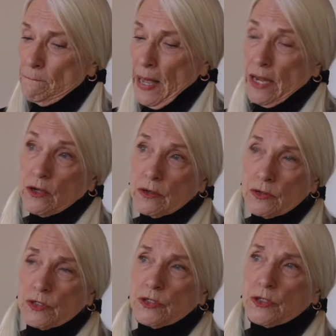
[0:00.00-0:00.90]

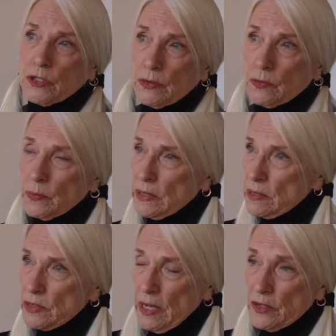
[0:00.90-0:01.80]
banker's suit with
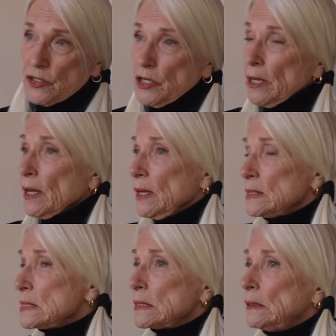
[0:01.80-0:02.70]
his attaché
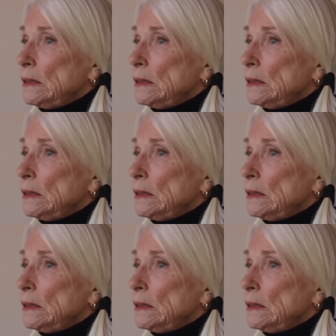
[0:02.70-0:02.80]
case,